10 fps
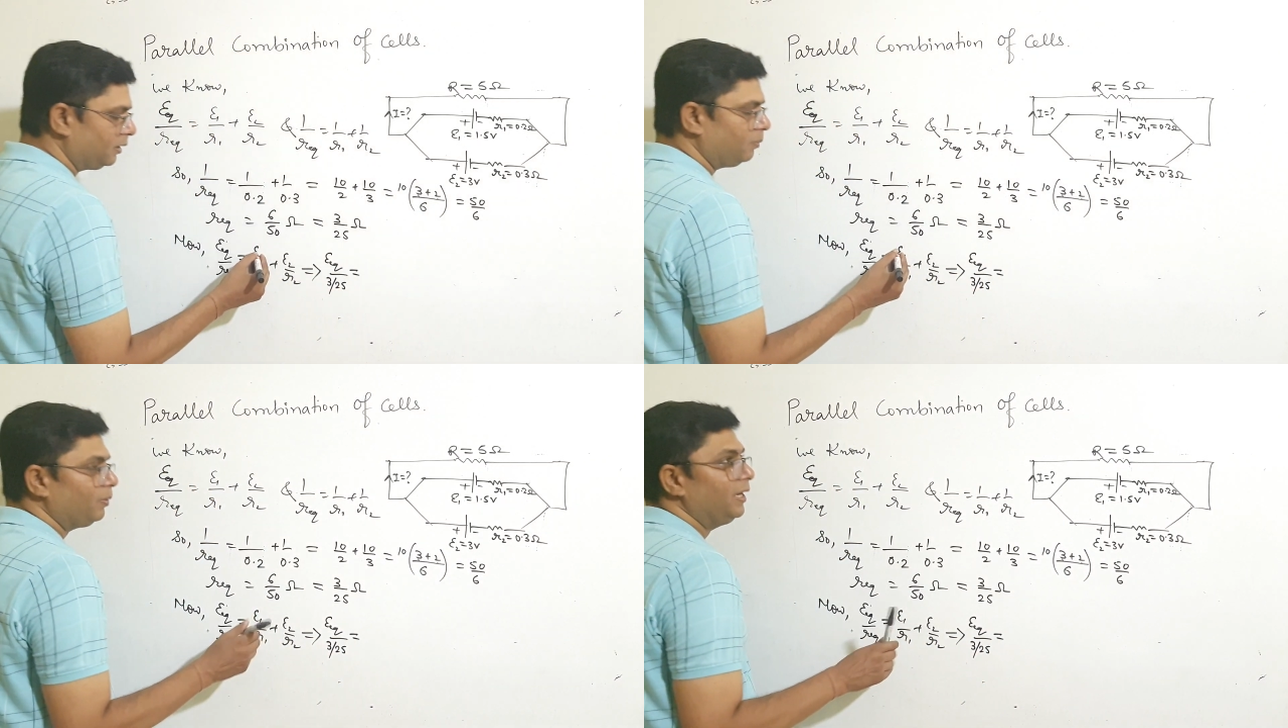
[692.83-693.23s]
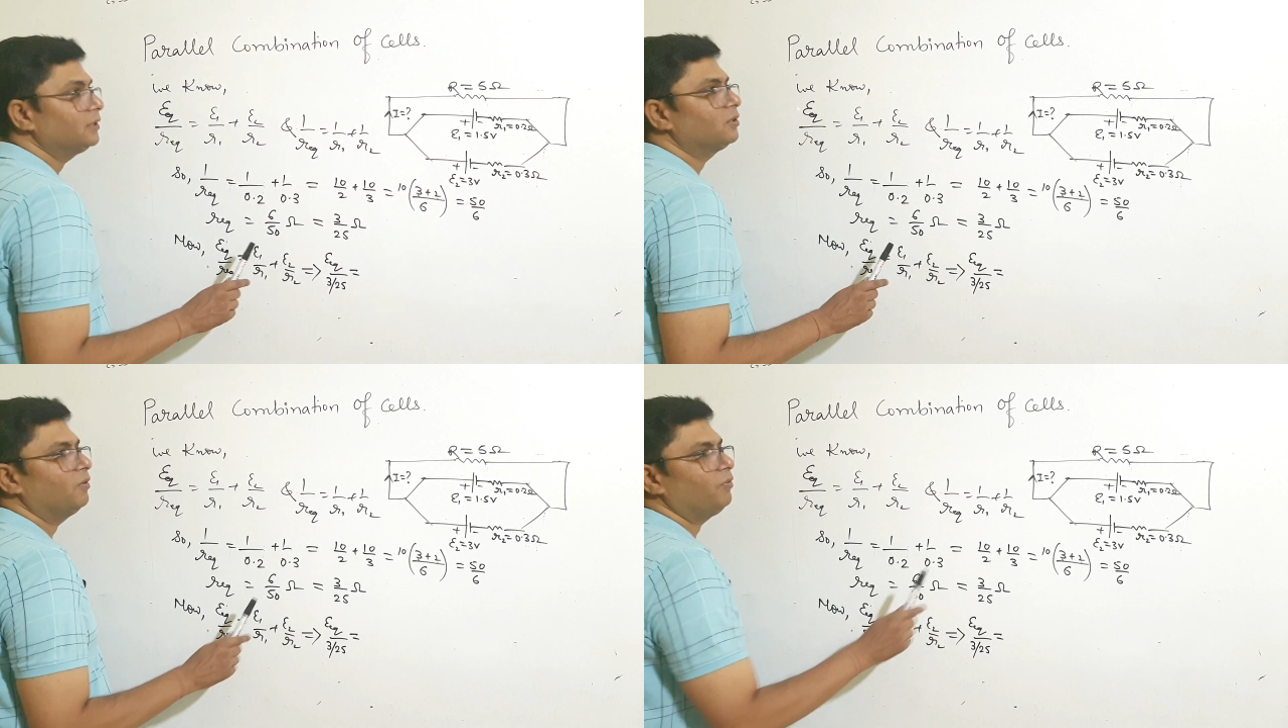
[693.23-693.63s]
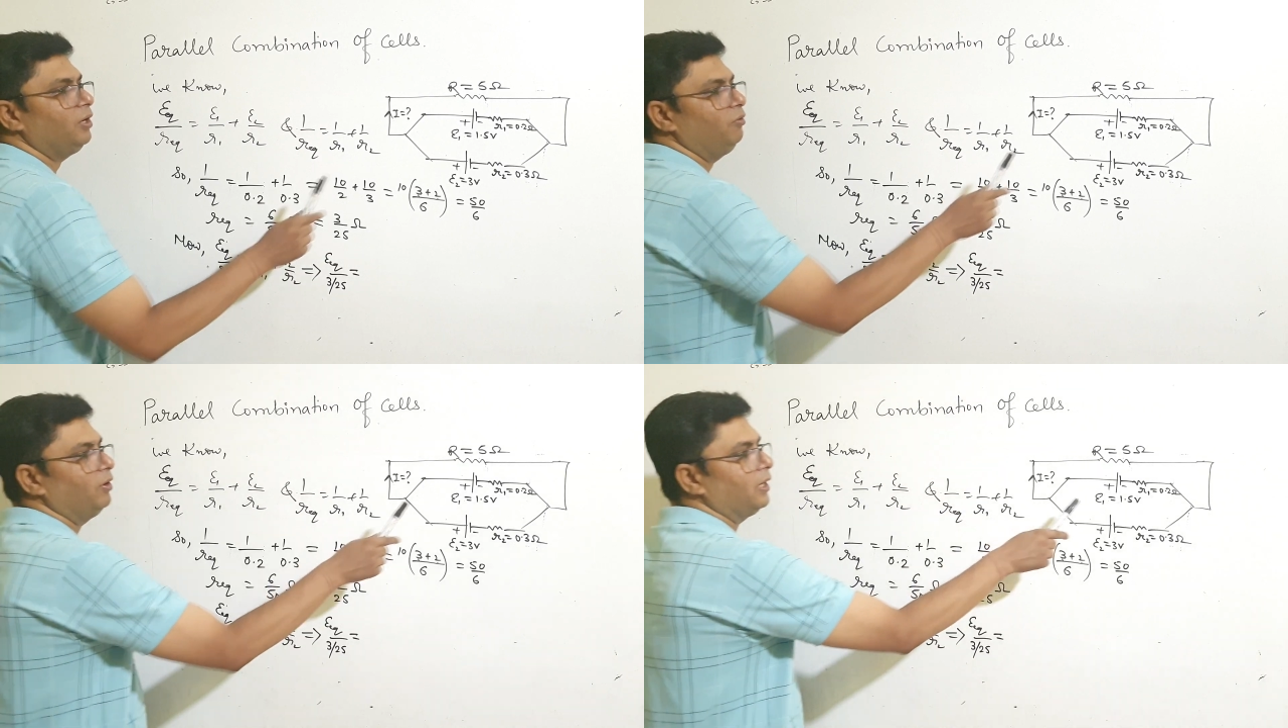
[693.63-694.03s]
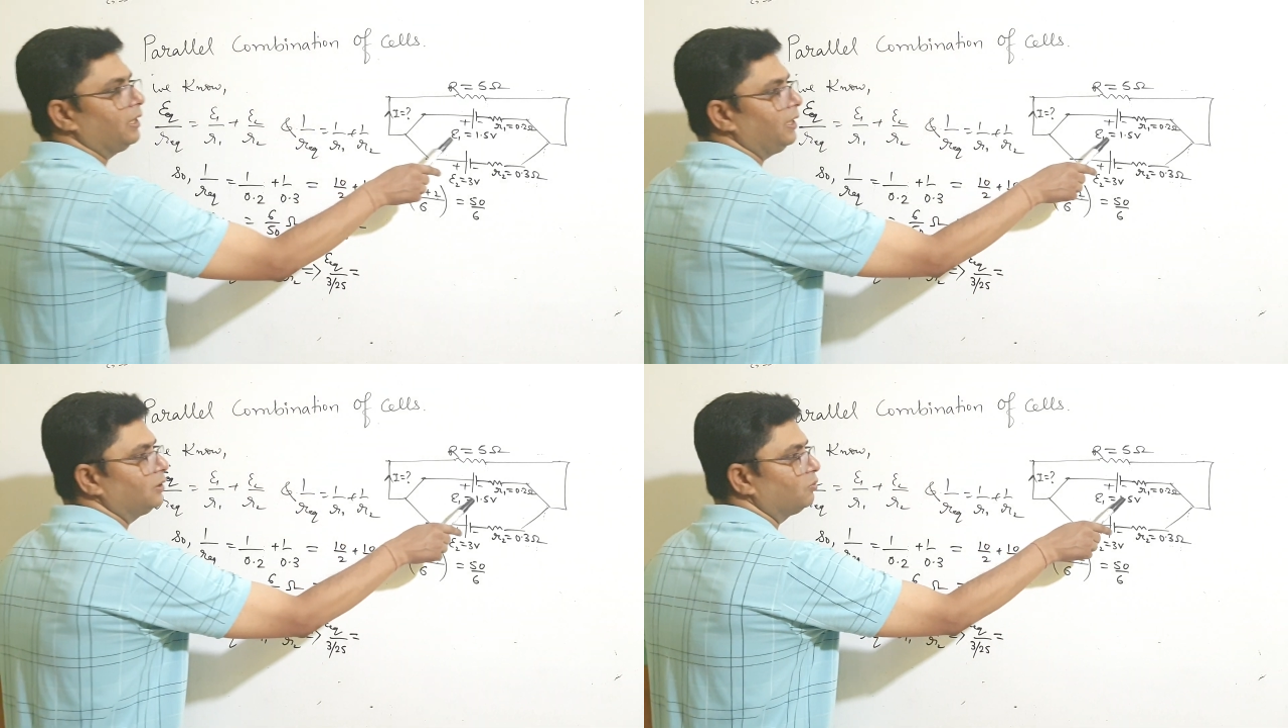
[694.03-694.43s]
the place of E1
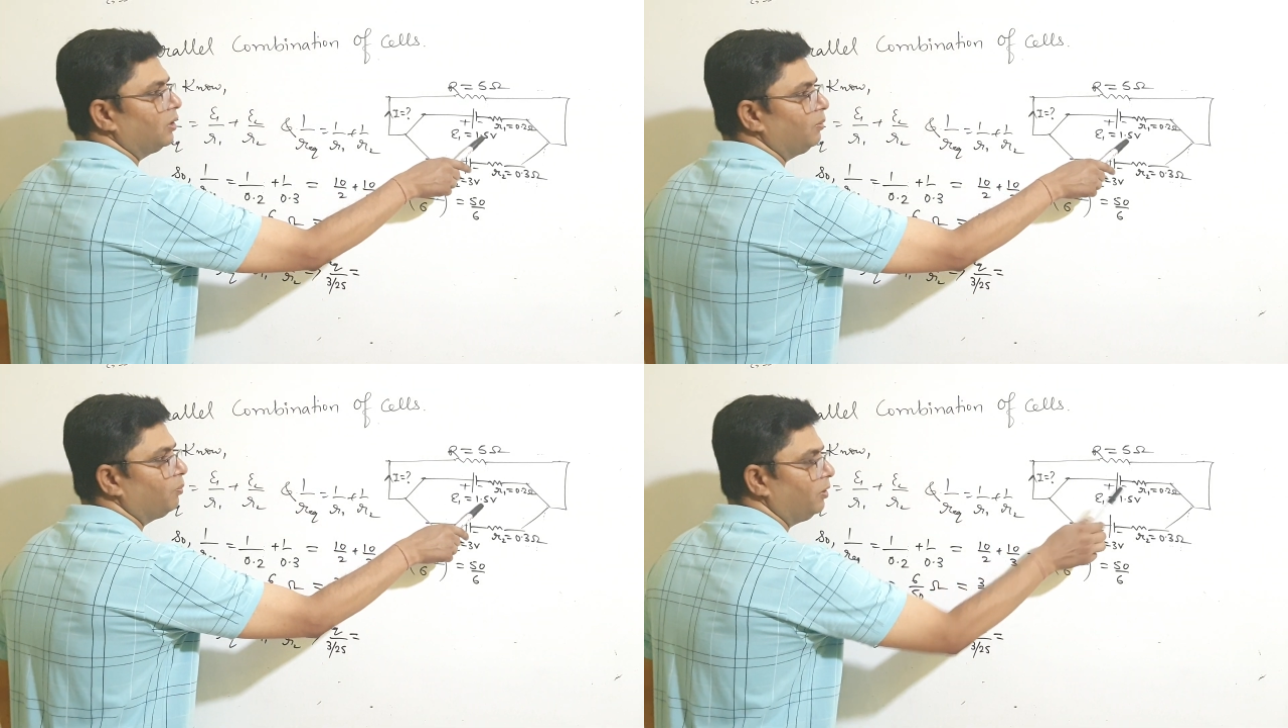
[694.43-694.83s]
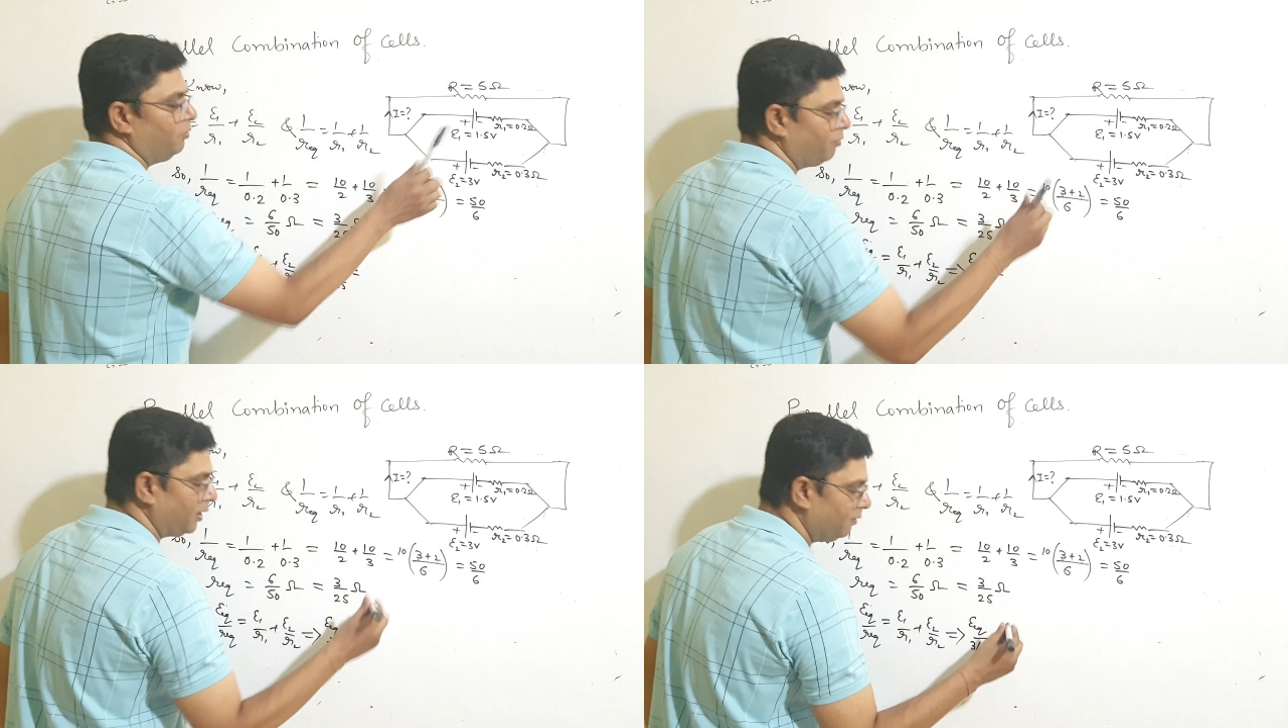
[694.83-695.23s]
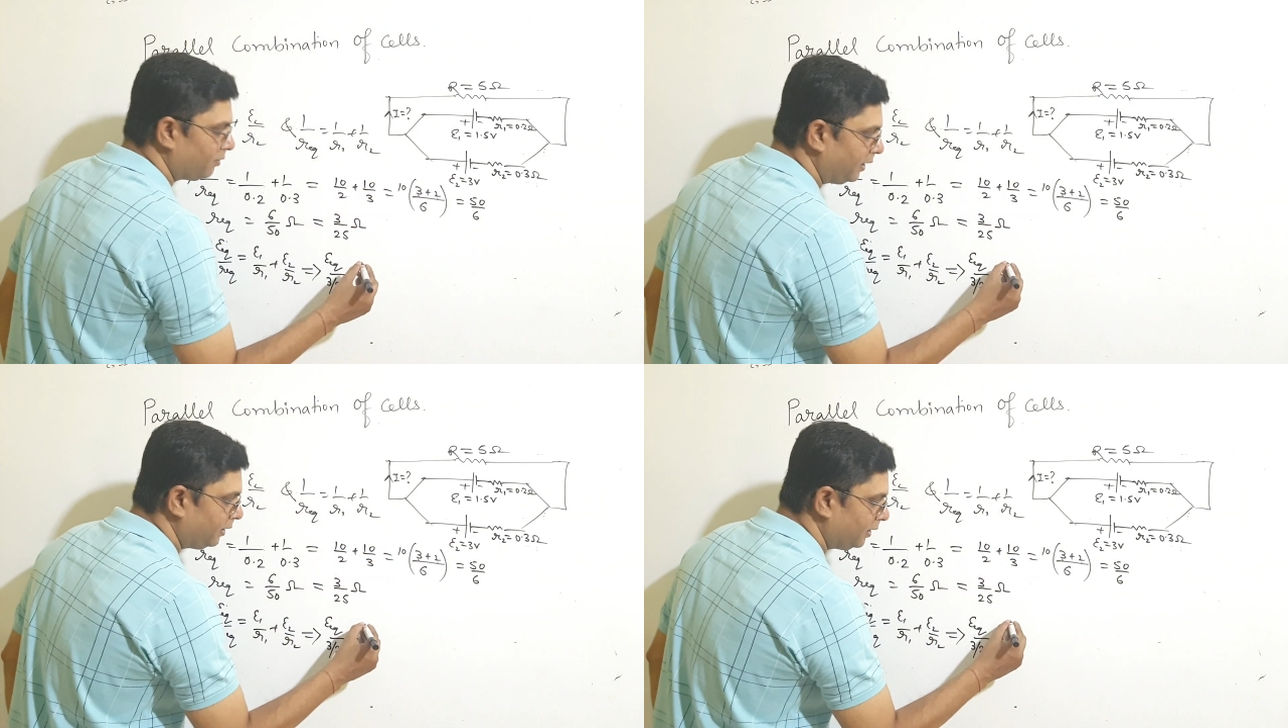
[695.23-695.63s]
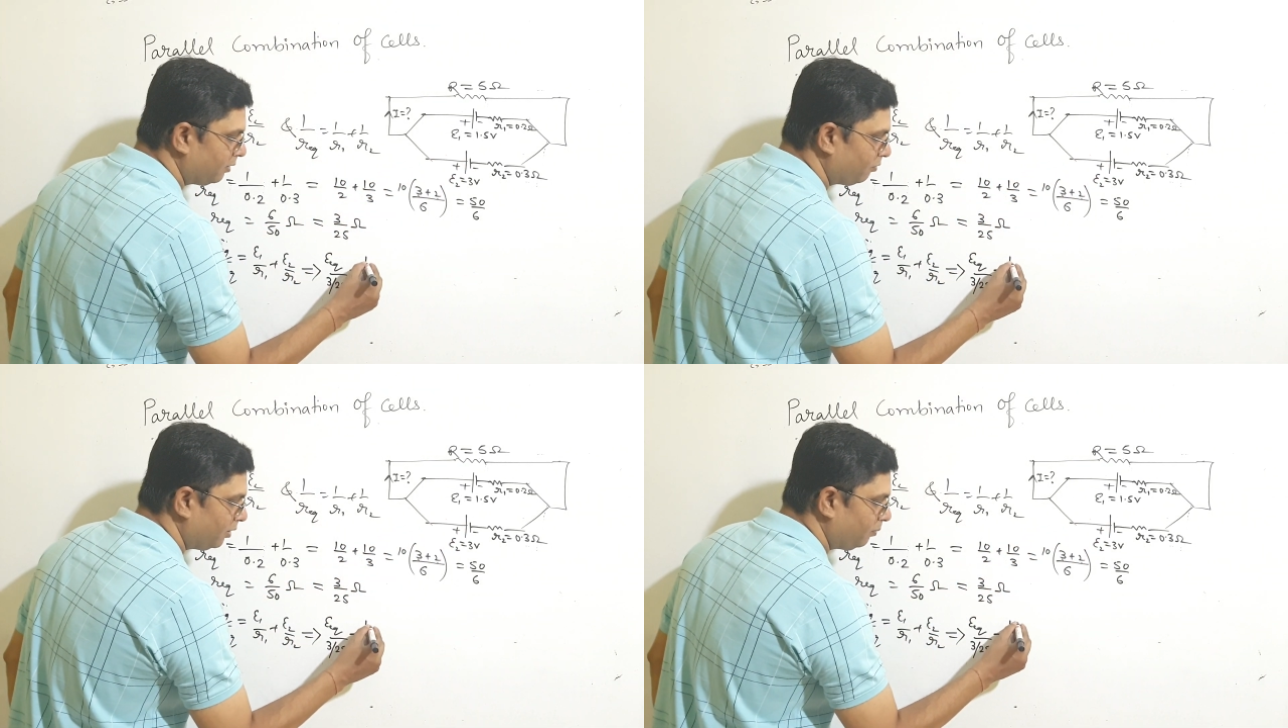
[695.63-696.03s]
is 1.5, right here
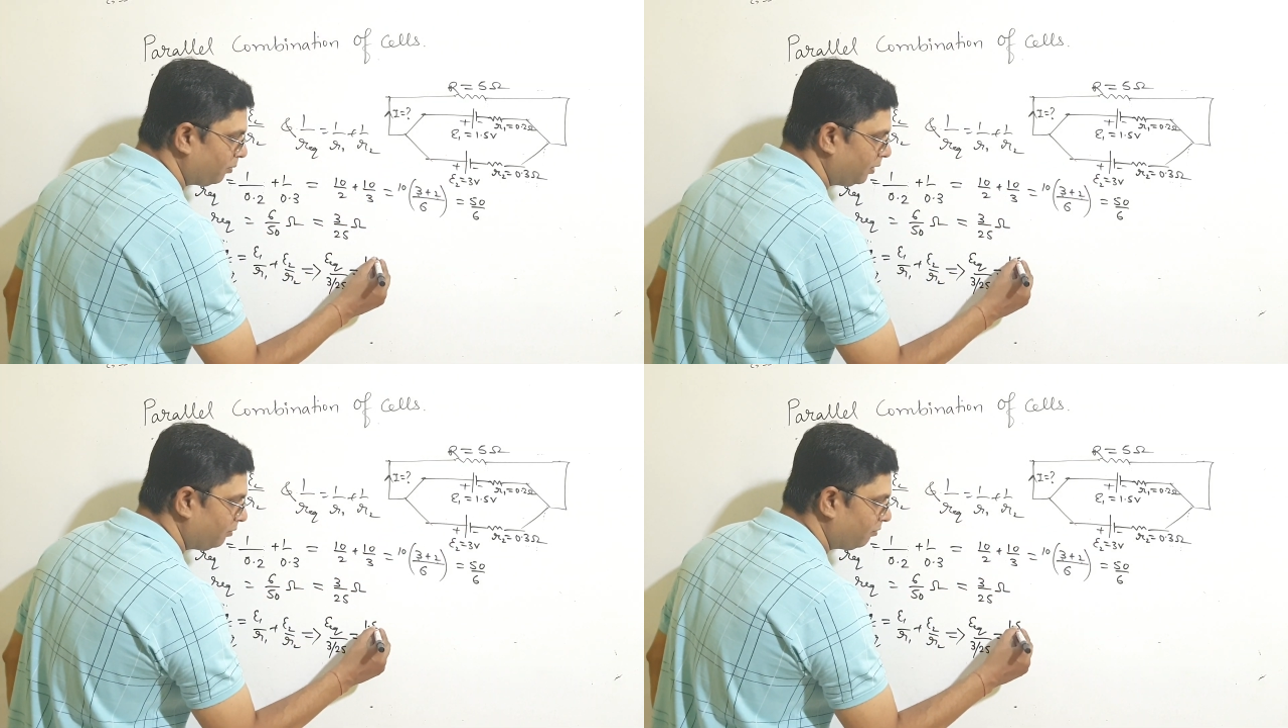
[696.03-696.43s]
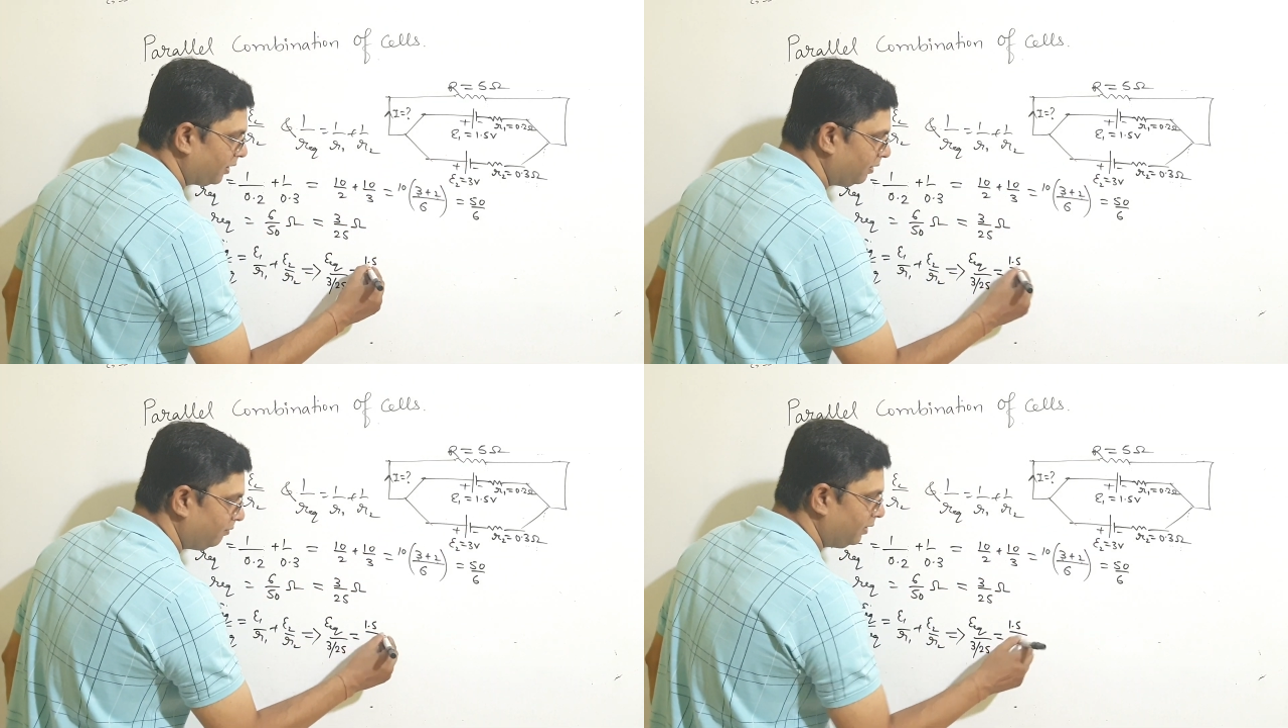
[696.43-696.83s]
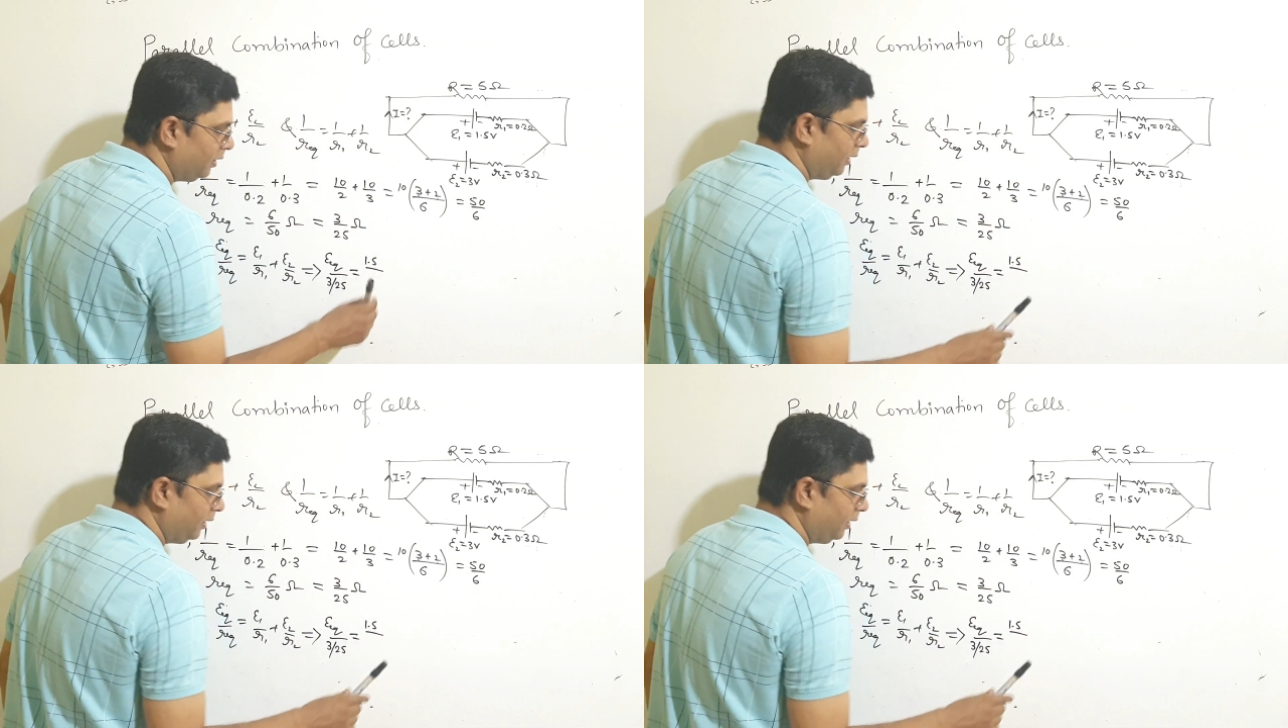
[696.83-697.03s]
1.5.